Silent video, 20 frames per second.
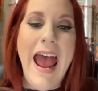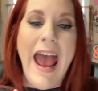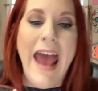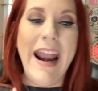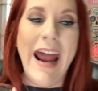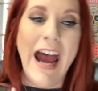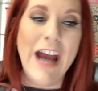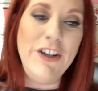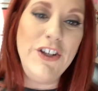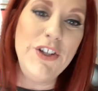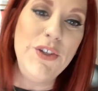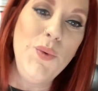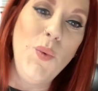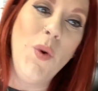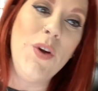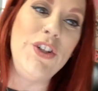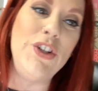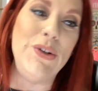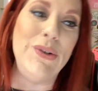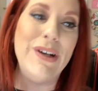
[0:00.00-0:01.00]
And I just
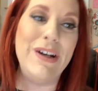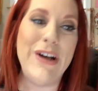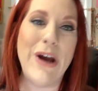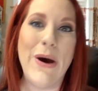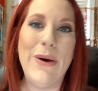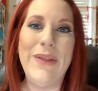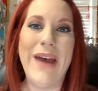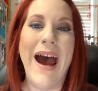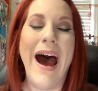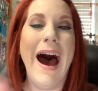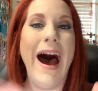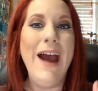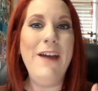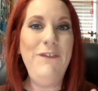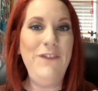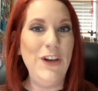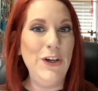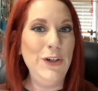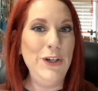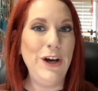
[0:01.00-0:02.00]
want you to know that I
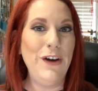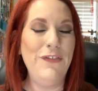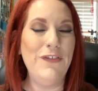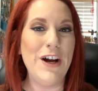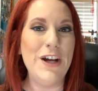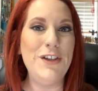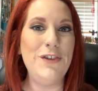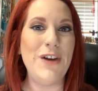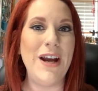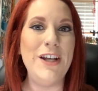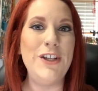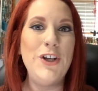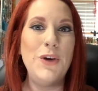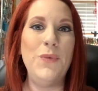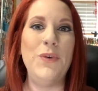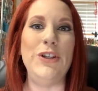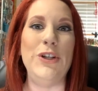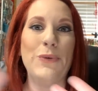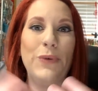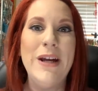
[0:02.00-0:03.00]
feel your frustration
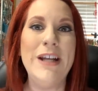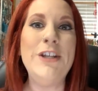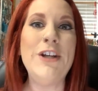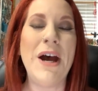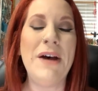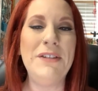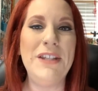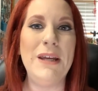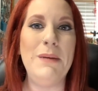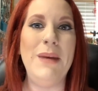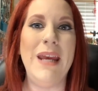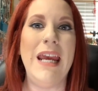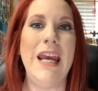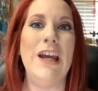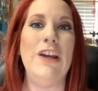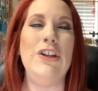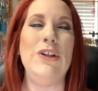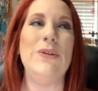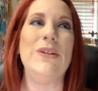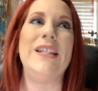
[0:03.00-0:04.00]
when you reach out to
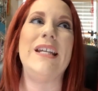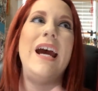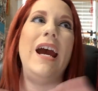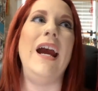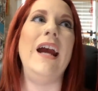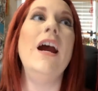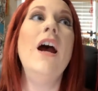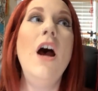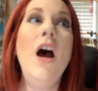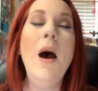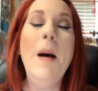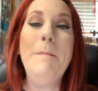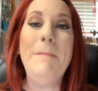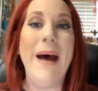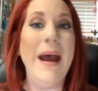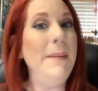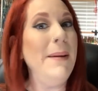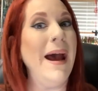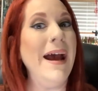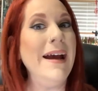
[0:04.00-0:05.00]
me and you say,
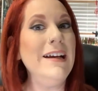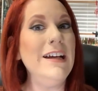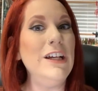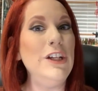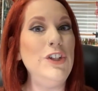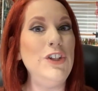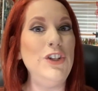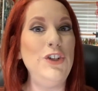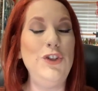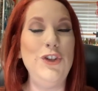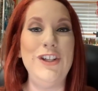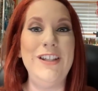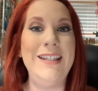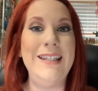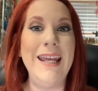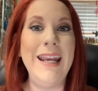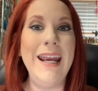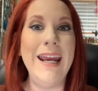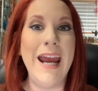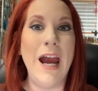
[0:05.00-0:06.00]
my package is just
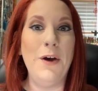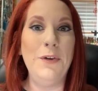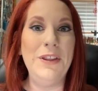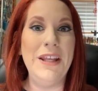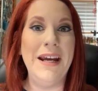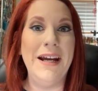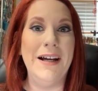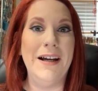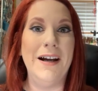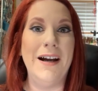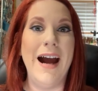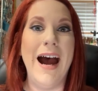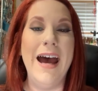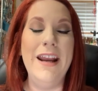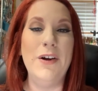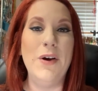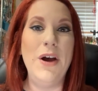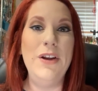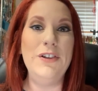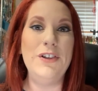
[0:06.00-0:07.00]
sitting out there. I
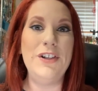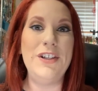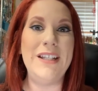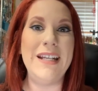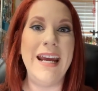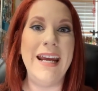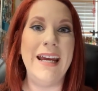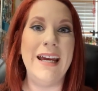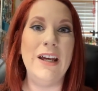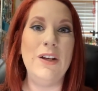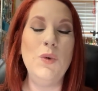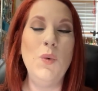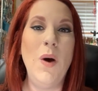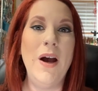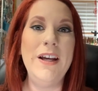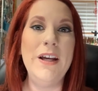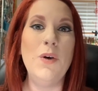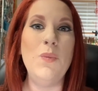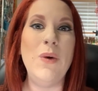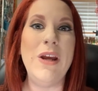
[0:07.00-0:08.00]
don't understand.
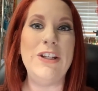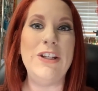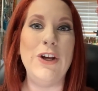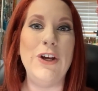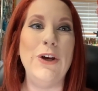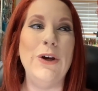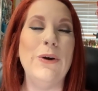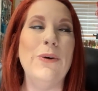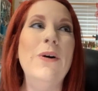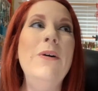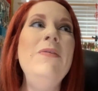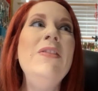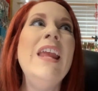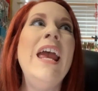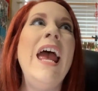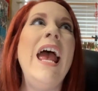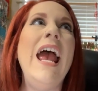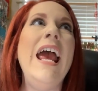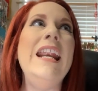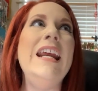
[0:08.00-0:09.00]
What can we do?
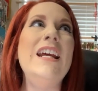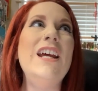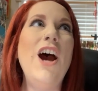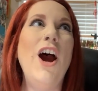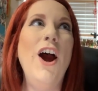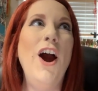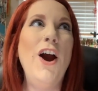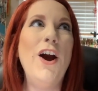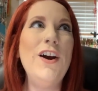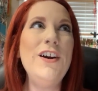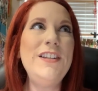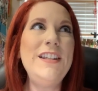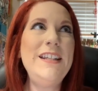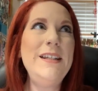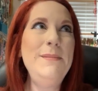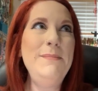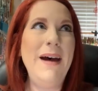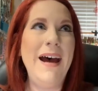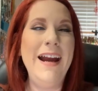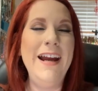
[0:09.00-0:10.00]
And it
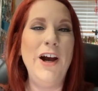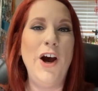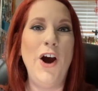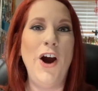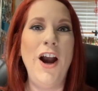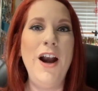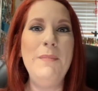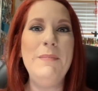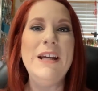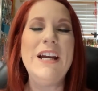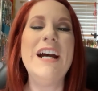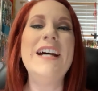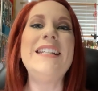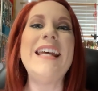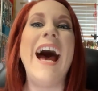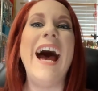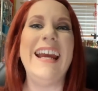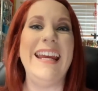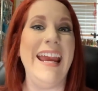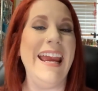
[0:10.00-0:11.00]
hurts my heart
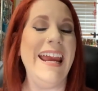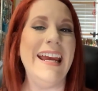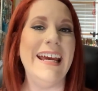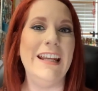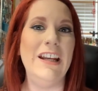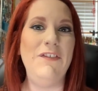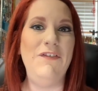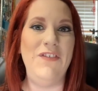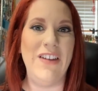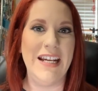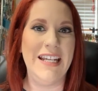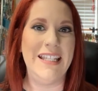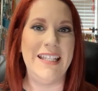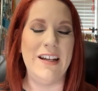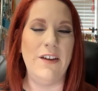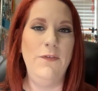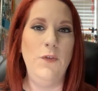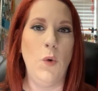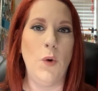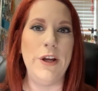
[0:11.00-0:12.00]
because I can't fix
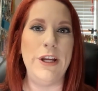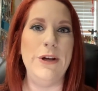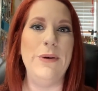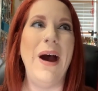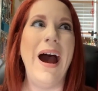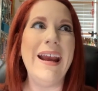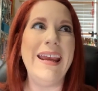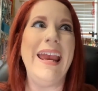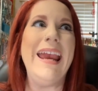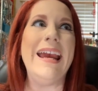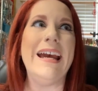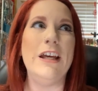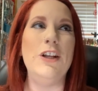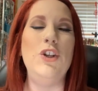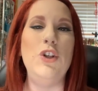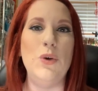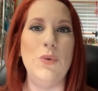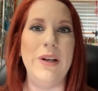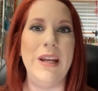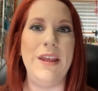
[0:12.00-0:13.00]
it for you. I can't
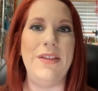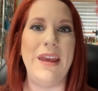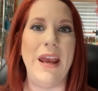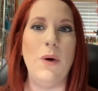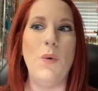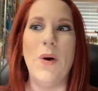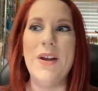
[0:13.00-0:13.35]
do anything.